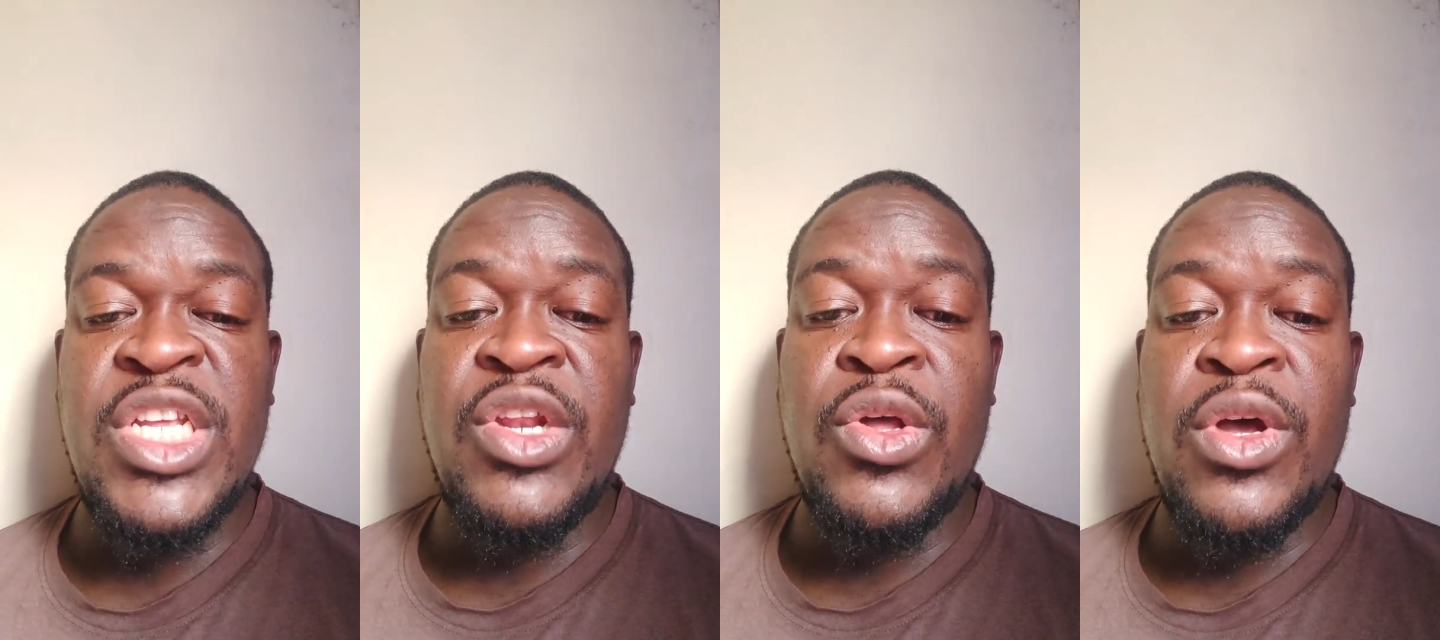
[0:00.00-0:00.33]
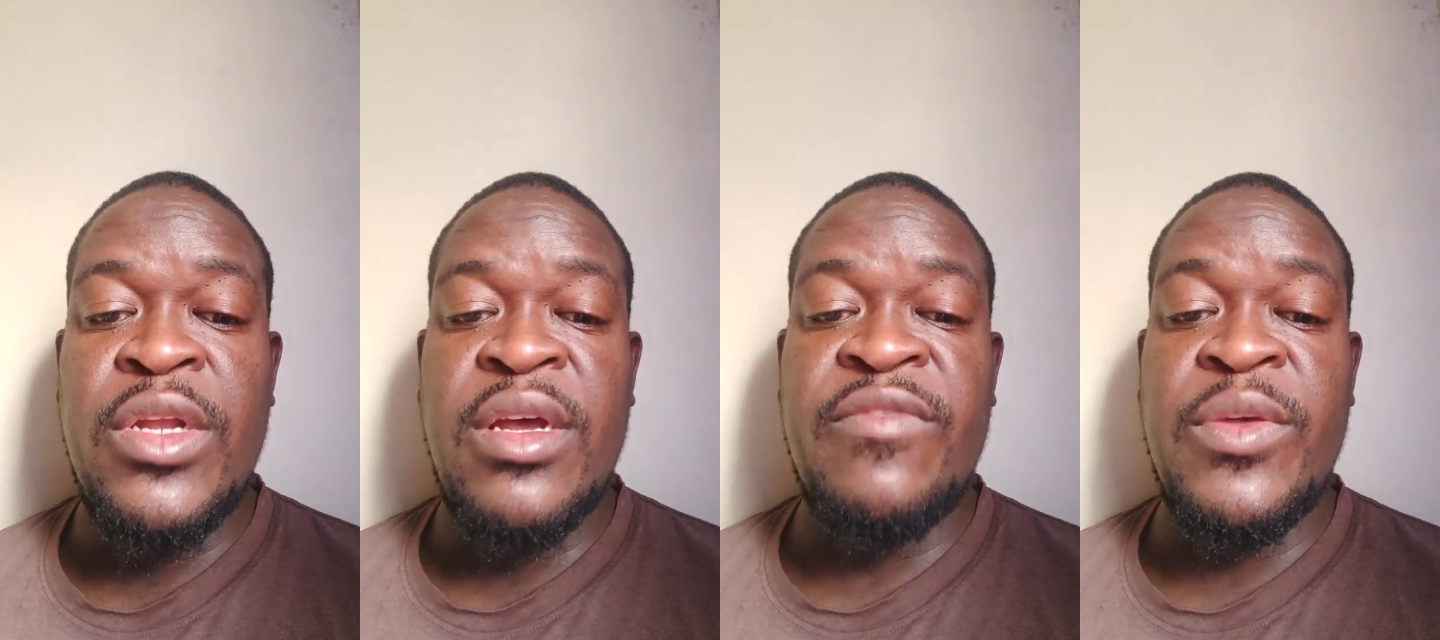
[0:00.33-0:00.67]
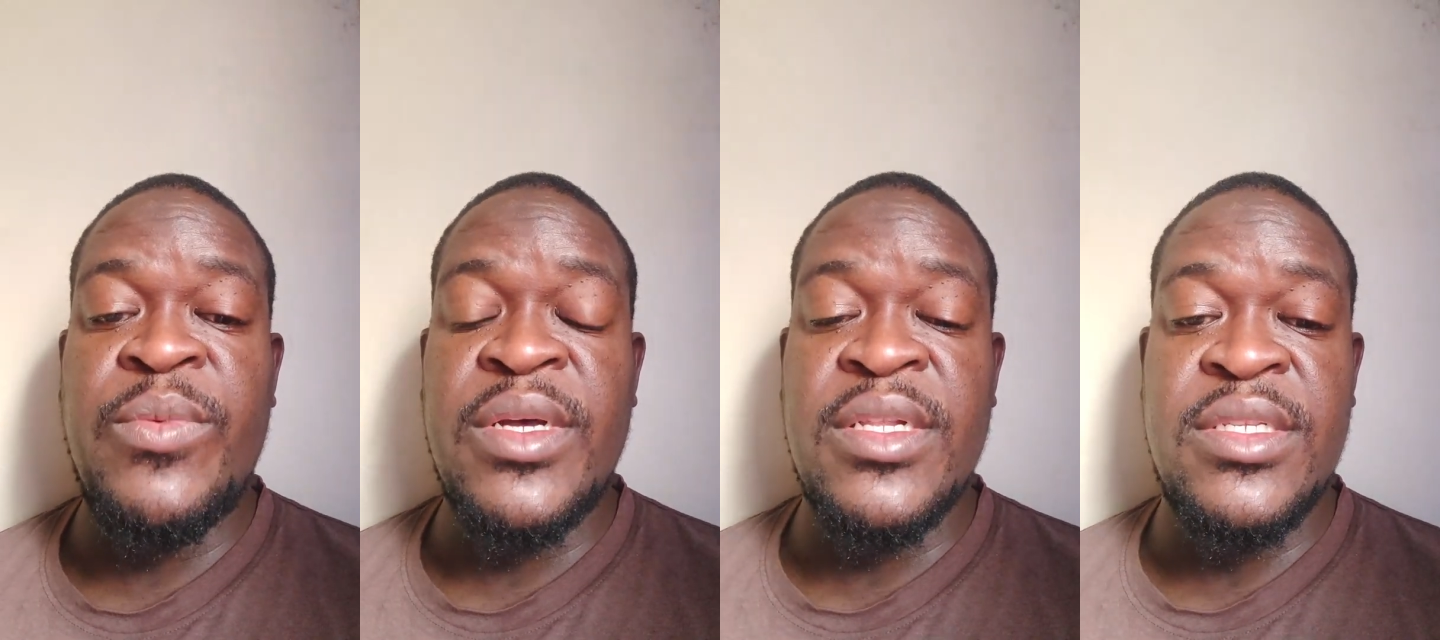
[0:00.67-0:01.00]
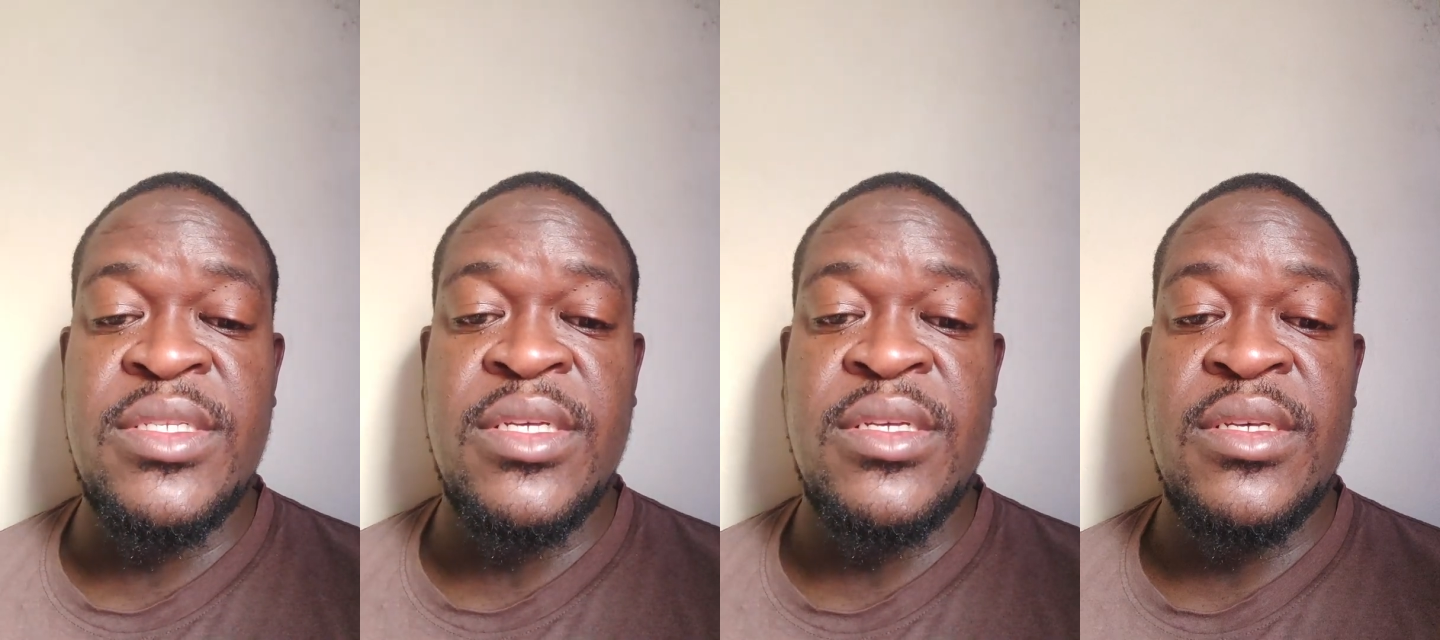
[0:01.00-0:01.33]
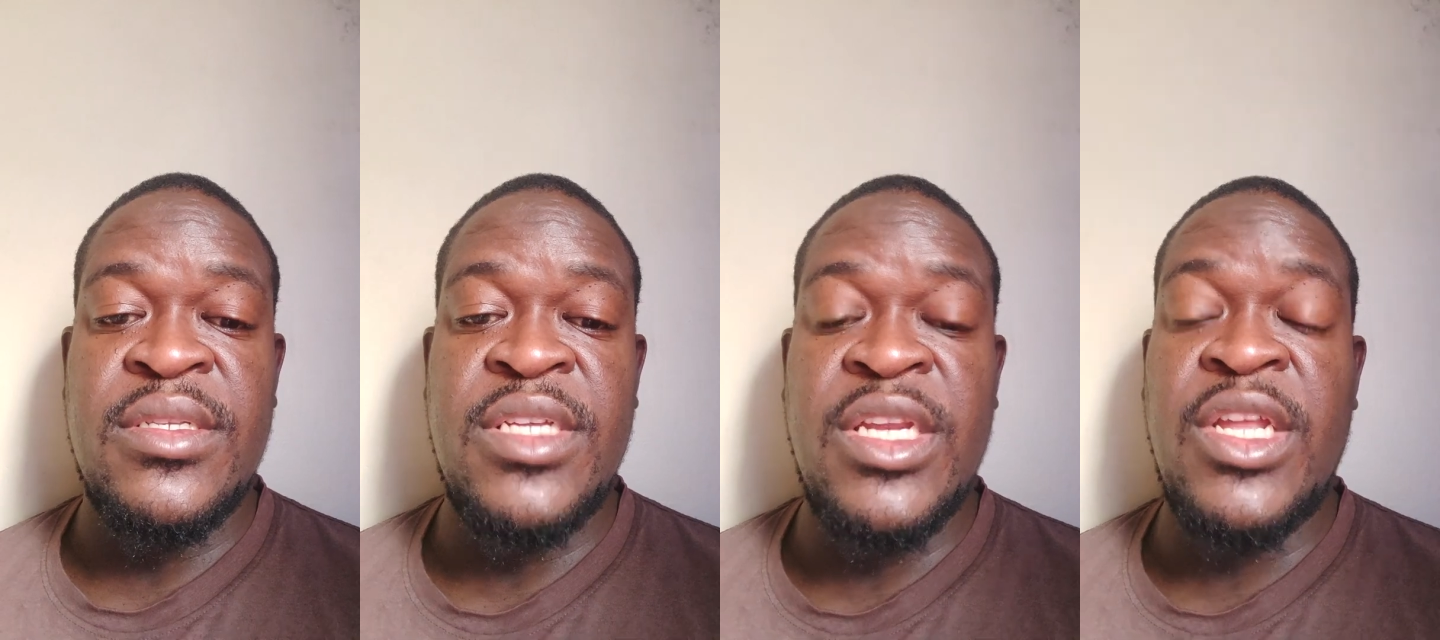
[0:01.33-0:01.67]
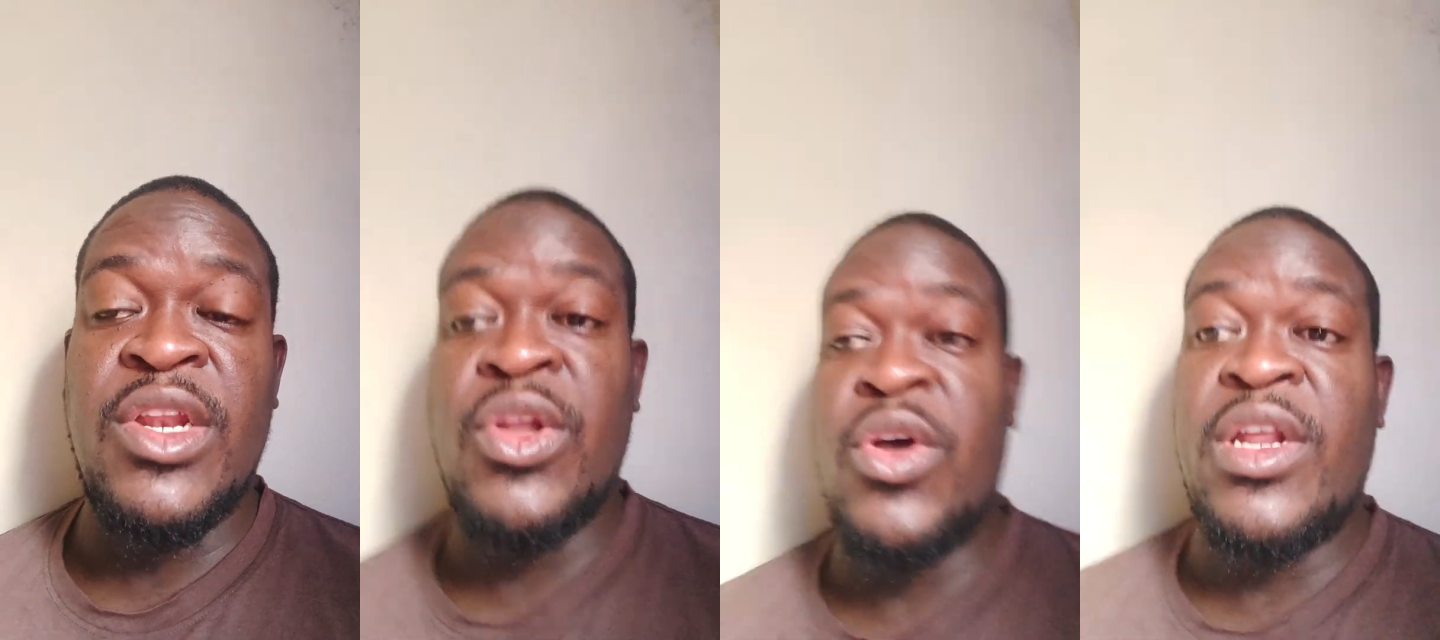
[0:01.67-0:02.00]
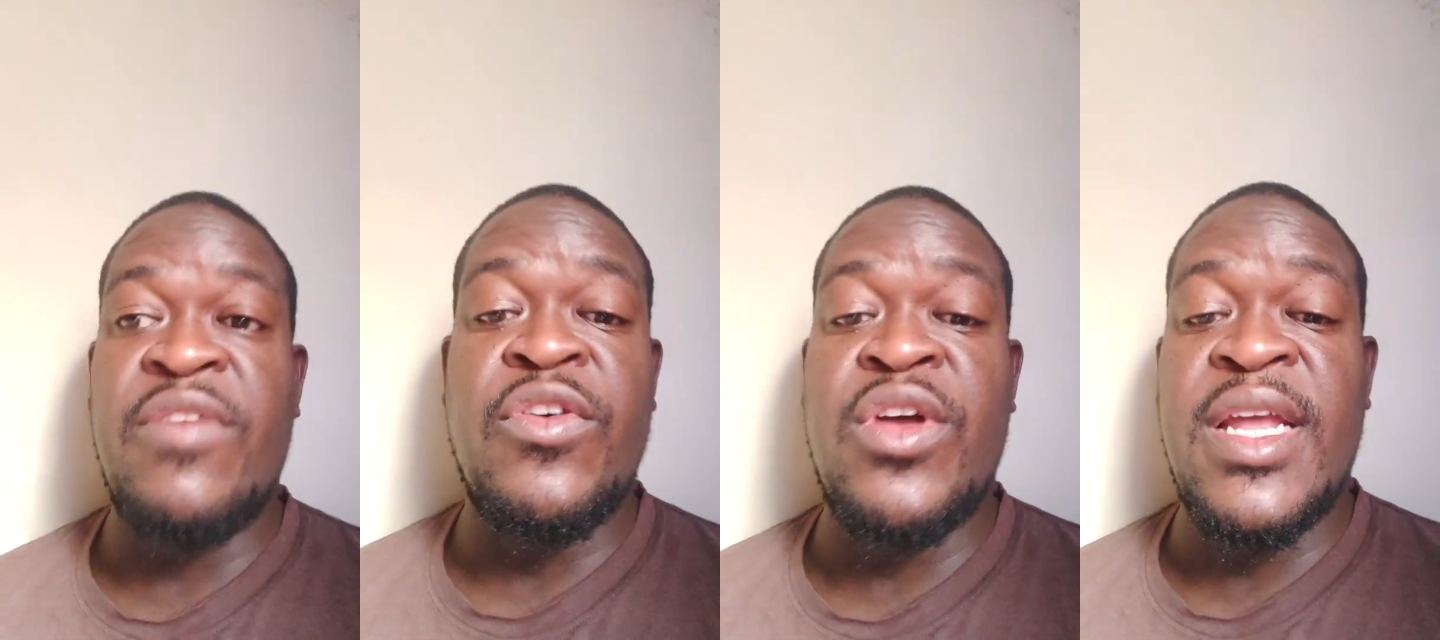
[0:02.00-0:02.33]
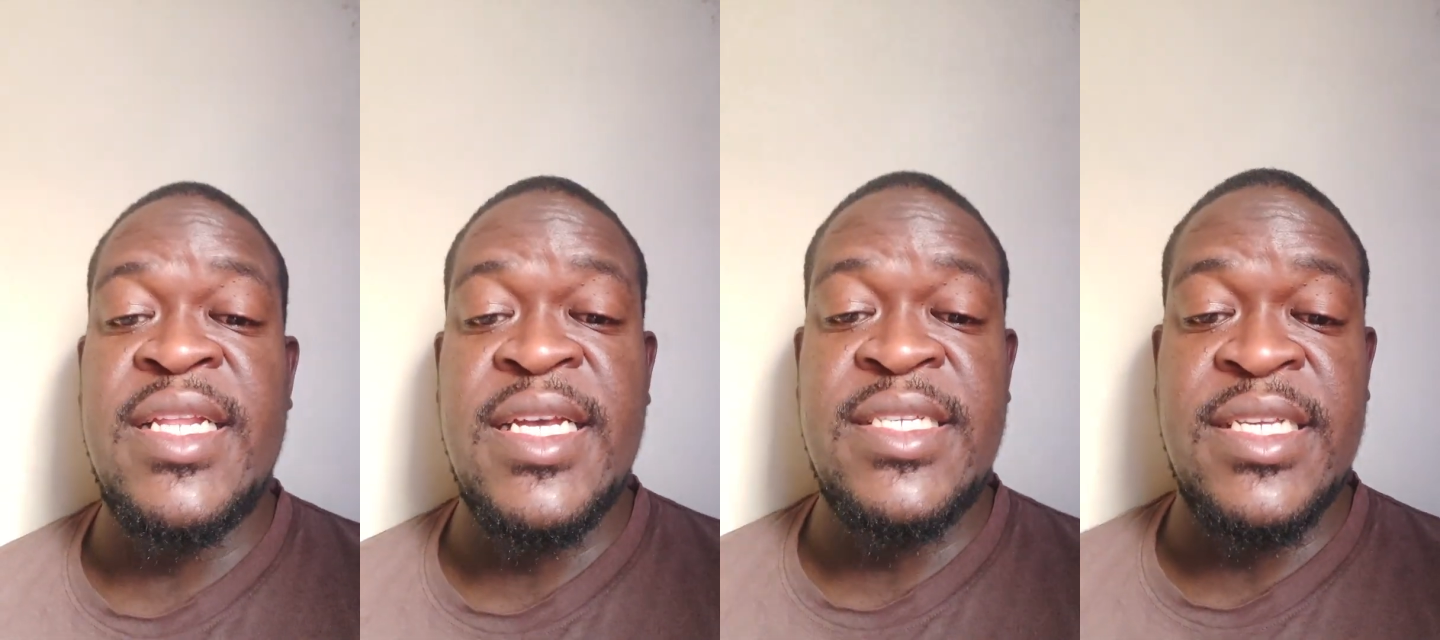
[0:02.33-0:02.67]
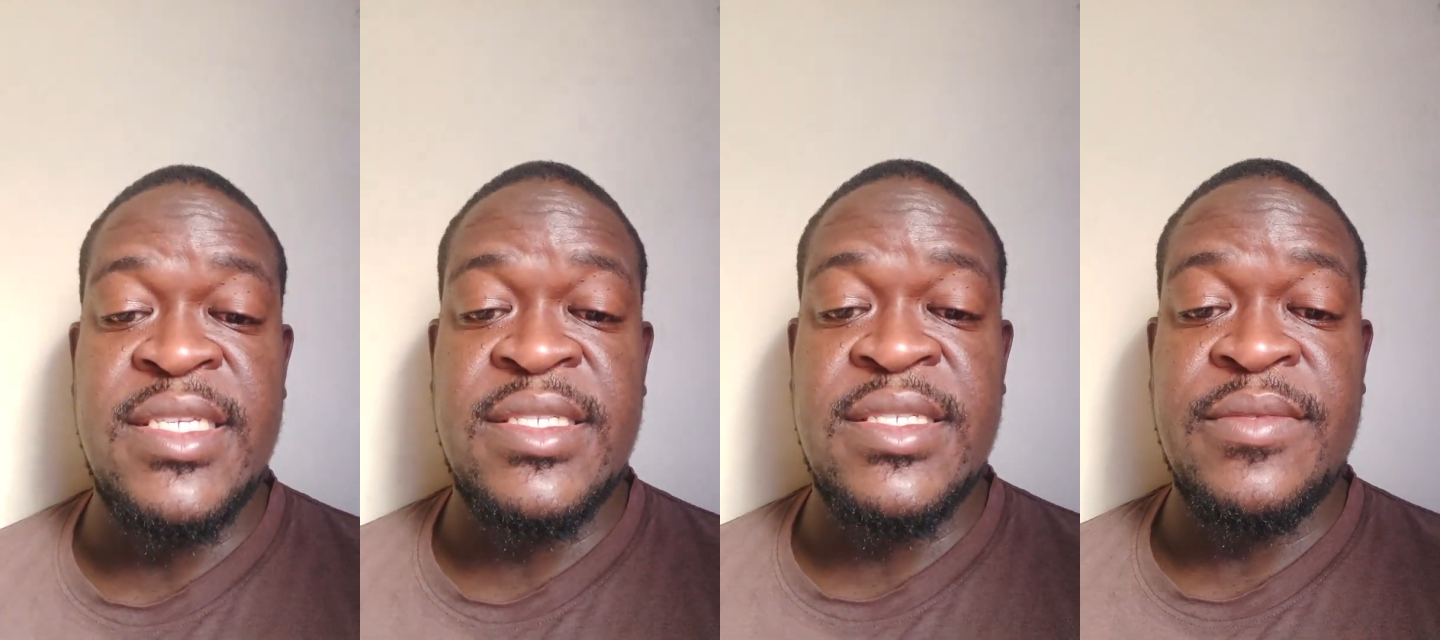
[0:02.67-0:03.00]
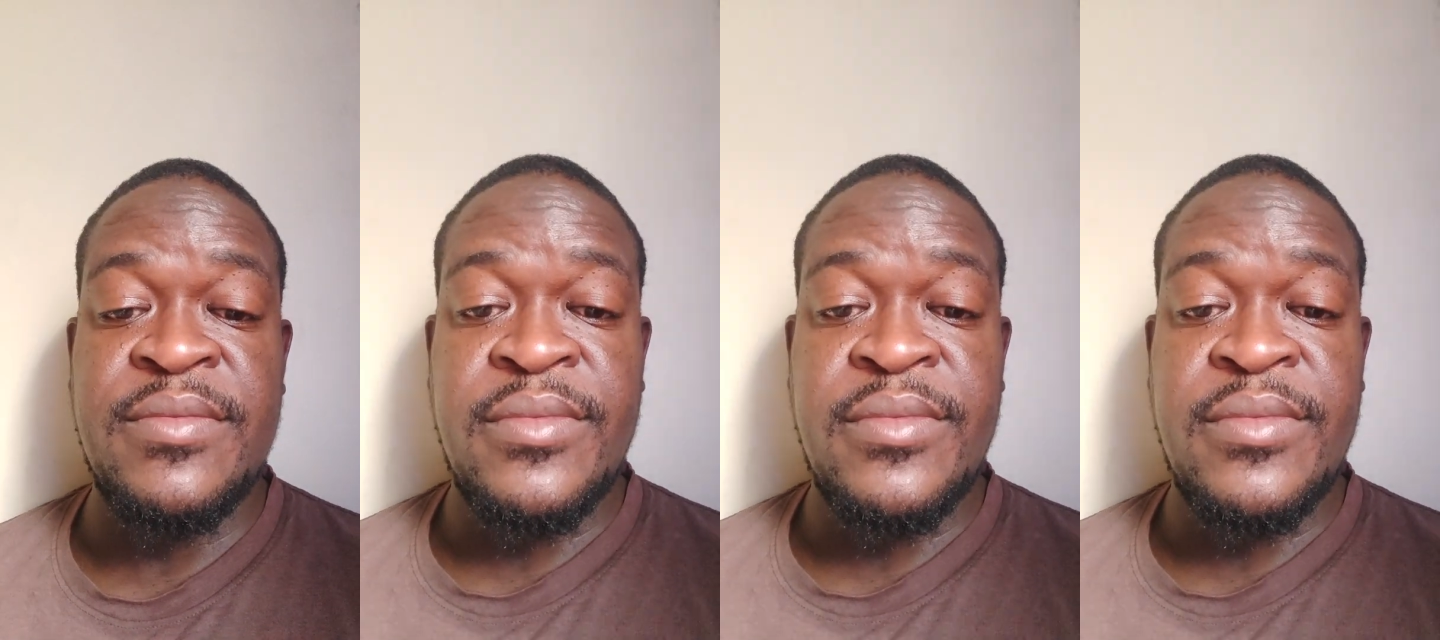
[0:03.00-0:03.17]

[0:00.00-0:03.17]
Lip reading: Lord of the worlds, to the Lord of all that exists.